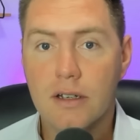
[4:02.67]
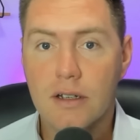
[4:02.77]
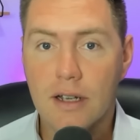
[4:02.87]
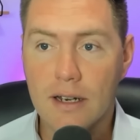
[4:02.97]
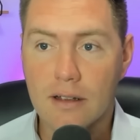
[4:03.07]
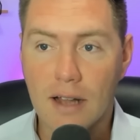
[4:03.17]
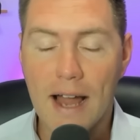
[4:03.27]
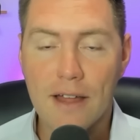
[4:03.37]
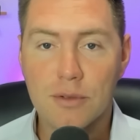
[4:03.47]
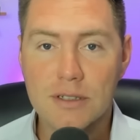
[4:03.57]
And
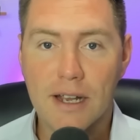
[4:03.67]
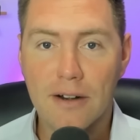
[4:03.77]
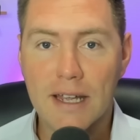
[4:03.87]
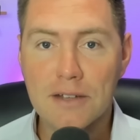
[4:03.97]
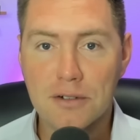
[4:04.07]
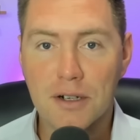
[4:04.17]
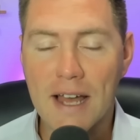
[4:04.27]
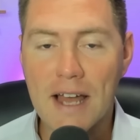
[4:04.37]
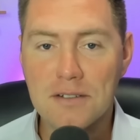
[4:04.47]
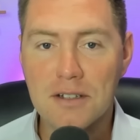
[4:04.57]
Goliath was Gary Gensler in
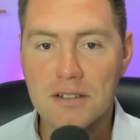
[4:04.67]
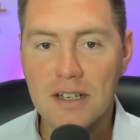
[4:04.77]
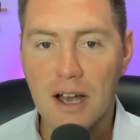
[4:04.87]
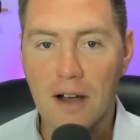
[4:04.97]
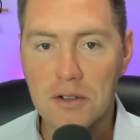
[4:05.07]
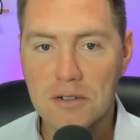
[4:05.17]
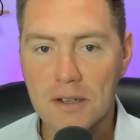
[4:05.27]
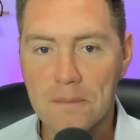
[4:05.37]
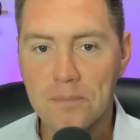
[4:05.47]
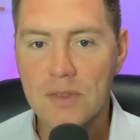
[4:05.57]
the SEC,
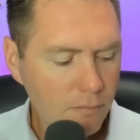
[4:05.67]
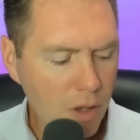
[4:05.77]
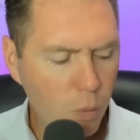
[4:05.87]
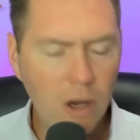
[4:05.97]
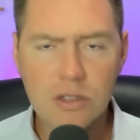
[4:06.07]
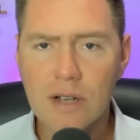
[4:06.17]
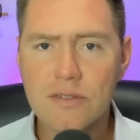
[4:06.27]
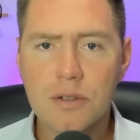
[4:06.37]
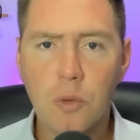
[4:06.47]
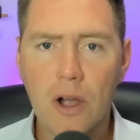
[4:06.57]
obviously. We also have
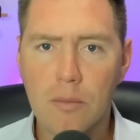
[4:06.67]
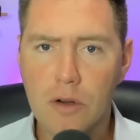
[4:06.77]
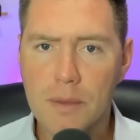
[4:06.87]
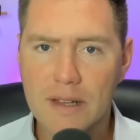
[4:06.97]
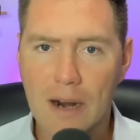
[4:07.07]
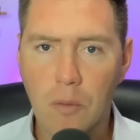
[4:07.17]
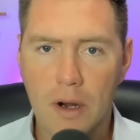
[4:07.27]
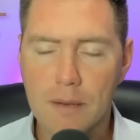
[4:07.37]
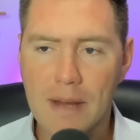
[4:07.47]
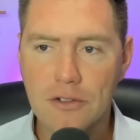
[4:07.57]
some whale movement that I wanted
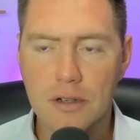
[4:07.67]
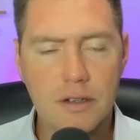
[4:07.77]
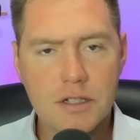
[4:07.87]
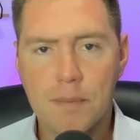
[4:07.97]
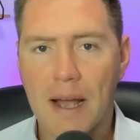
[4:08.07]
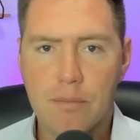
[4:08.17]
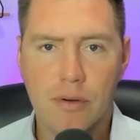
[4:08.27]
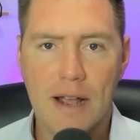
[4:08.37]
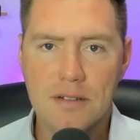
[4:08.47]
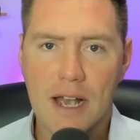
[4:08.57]
to mention. Despite
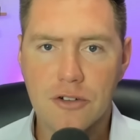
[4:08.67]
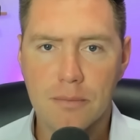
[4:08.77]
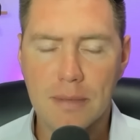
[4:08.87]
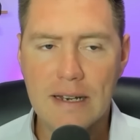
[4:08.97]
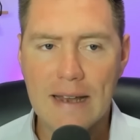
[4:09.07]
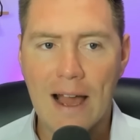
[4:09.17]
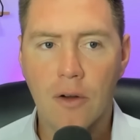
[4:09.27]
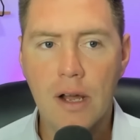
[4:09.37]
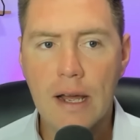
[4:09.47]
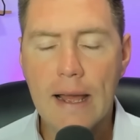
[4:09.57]
price action being
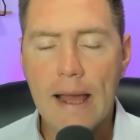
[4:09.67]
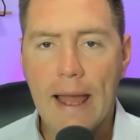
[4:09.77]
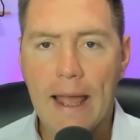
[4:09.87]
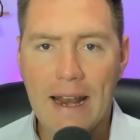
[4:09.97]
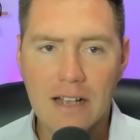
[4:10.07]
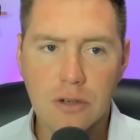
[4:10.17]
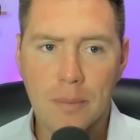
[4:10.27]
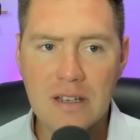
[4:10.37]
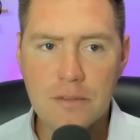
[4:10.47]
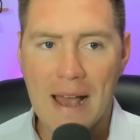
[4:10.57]
down, and
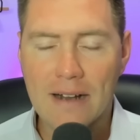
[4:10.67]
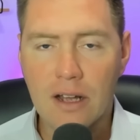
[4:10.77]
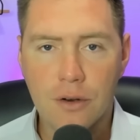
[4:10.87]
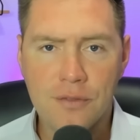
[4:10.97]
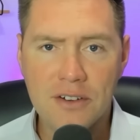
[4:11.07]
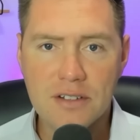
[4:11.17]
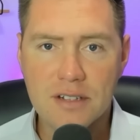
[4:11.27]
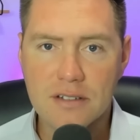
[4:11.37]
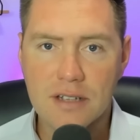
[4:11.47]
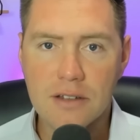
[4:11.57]
XRP's back down to
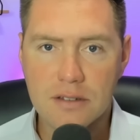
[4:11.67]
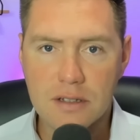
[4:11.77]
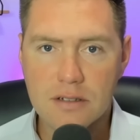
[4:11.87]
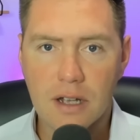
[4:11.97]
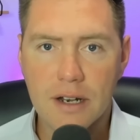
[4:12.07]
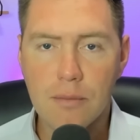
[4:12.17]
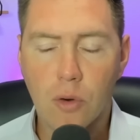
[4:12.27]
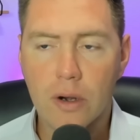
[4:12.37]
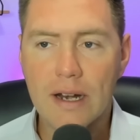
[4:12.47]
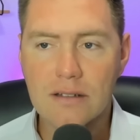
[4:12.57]
56 cents this Sunday
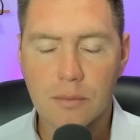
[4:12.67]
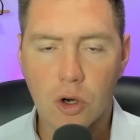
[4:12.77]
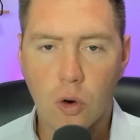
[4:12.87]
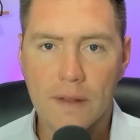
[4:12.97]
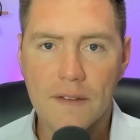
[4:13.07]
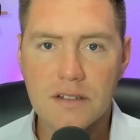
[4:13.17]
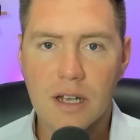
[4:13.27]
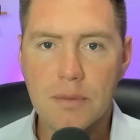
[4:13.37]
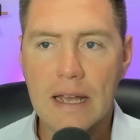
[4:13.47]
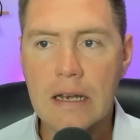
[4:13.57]
morning as I'm recording this
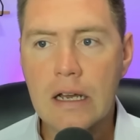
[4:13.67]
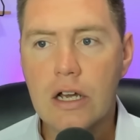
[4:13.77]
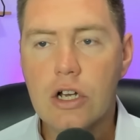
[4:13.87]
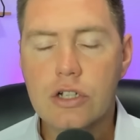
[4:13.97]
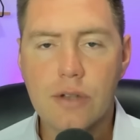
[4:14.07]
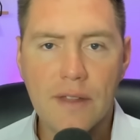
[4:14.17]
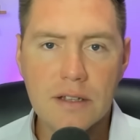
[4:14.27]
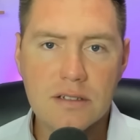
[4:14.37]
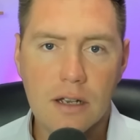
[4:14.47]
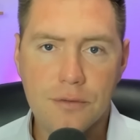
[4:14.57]
update. So I think
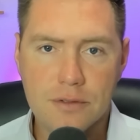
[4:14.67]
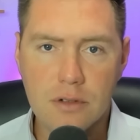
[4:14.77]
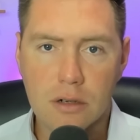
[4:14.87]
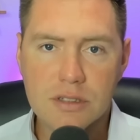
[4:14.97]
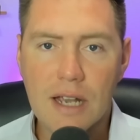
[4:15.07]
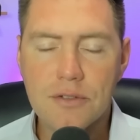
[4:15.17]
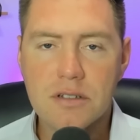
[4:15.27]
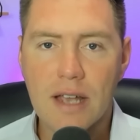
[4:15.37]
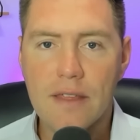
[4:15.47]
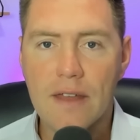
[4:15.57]
it's, you know, safe to
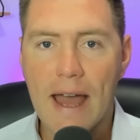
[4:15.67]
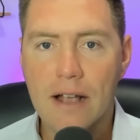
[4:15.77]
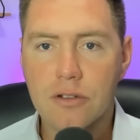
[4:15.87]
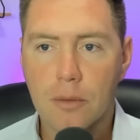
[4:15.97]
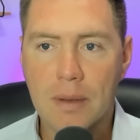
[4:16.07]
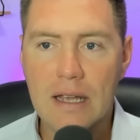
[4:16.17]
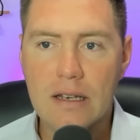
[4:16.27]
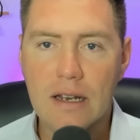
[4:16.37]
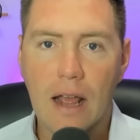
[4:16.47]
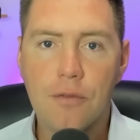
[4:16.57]
say that XRP
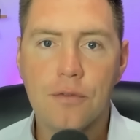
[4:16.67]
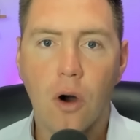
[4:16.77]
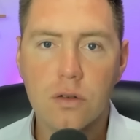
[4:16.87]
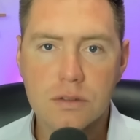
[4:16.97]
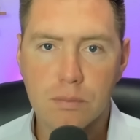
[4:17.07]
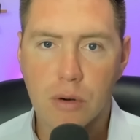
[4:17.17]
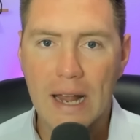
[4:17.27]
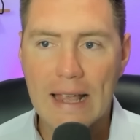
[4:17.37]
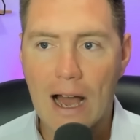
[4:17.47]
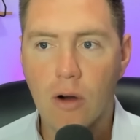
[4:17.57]
did a false
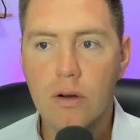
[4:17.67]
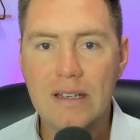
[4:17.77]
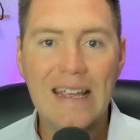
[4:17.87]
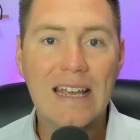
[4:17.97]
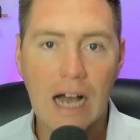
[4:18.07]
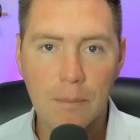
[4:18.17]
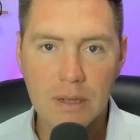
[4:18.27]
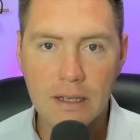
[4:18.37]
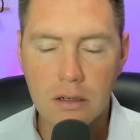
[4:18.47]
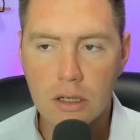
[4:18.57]
breakout
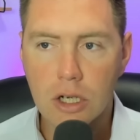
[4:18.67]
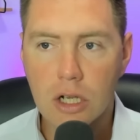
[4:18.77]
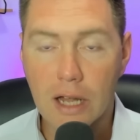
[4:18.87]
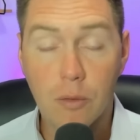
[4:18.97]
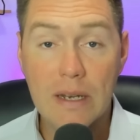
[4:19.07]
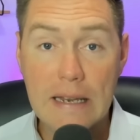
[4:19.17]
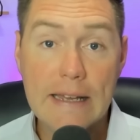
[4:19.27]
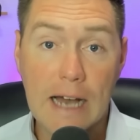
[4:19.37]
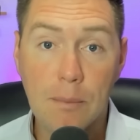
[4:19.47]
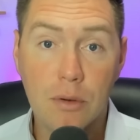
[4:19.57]
decoupling. Like, we
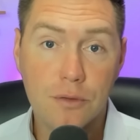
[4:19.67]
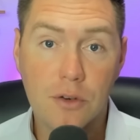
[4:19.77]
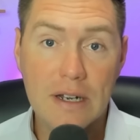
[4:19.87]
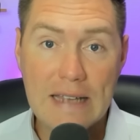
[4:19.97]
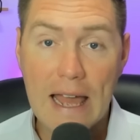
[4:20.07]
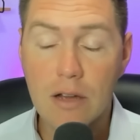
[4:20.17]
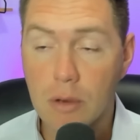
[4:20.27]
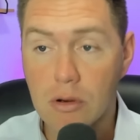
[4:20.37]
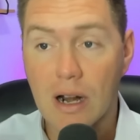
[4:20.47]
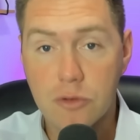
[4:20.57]
decoupled for a day. We
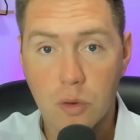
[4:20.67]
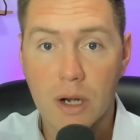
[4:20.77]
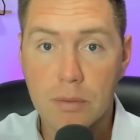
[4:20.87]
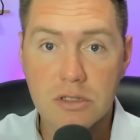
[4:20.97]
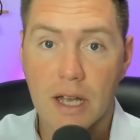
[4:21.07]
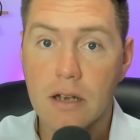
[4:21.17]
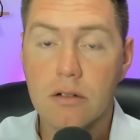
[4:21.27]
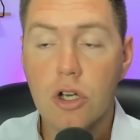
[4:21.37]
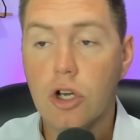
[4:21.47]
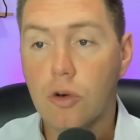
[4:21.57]
were up 20%.
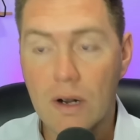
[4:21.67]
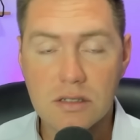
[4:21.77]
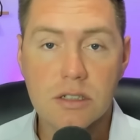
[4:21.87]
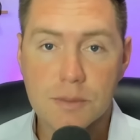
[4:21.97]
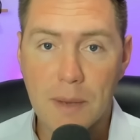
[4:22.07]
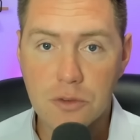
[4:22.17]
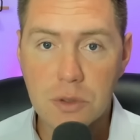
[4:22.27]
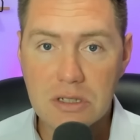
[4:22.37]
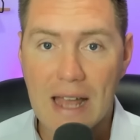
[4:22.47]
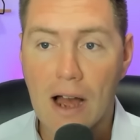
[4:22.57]
Rest of the space
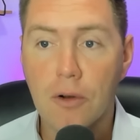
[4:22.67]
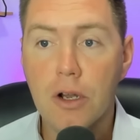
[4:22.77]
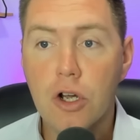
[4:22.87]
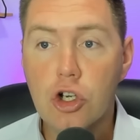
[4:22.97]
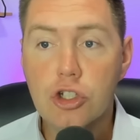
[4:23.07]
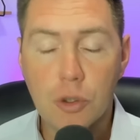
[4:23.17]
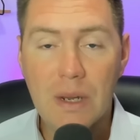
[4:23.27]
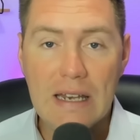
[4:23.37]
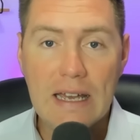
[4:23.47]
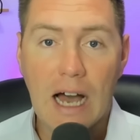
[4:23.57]
was down. So we
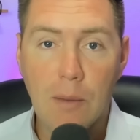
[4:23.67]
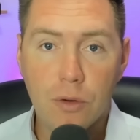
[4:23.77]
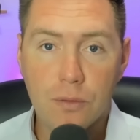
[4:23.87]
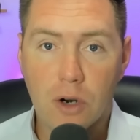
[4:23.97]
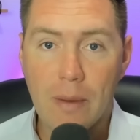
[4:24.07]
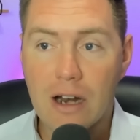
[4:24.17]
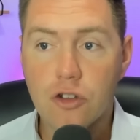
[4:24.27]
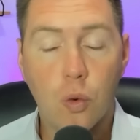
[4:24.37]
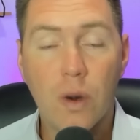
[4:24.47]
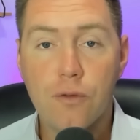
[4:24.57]
decoupled for about a
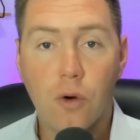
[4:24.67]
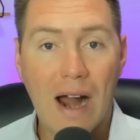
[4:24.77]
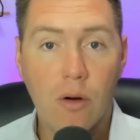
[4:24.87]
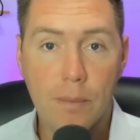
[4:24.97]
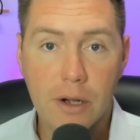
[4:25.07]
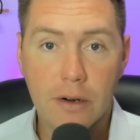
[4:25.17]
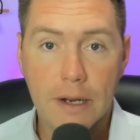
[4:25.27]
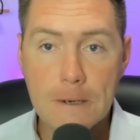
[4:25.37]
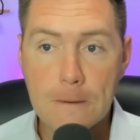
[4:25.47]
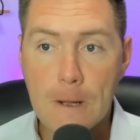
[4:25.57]
24-hour
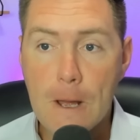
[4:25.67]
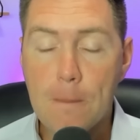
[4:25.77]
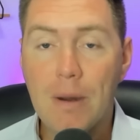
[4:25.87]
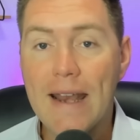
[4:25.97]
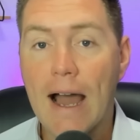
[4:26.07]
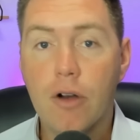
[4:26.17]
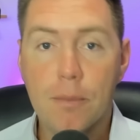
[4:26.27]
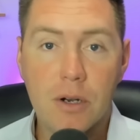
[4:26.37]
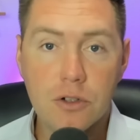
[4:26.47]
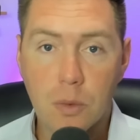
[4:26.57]
period. But now it
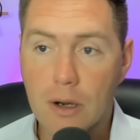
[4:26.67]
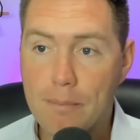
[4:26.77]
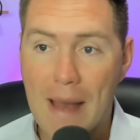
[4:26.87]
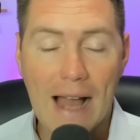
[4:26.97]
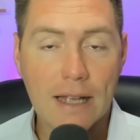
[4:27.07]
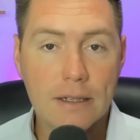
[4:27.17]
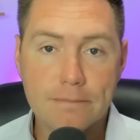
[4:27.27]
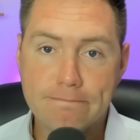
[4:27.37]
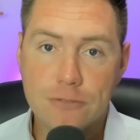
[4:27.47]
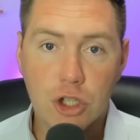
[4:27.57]
appears we are back
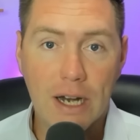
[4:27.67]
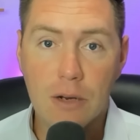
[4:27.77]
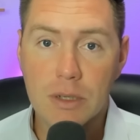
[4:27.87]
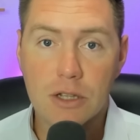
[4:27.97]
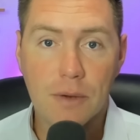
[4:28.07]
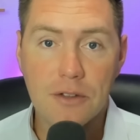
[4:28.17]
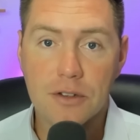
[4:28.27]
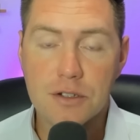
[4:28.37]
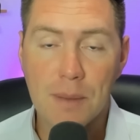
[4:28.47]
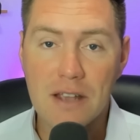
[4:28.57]
trading with the rest of
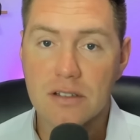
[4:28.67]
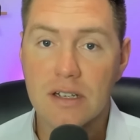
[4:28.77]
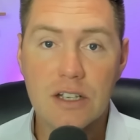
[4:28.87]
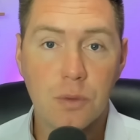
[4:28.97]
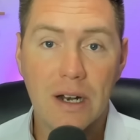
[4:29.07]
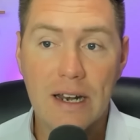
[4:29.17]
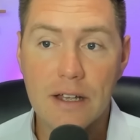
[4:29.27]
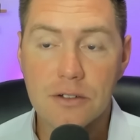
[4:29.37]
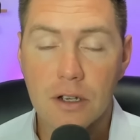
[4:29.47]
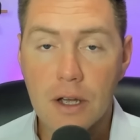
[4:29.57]
the space. It is what it is.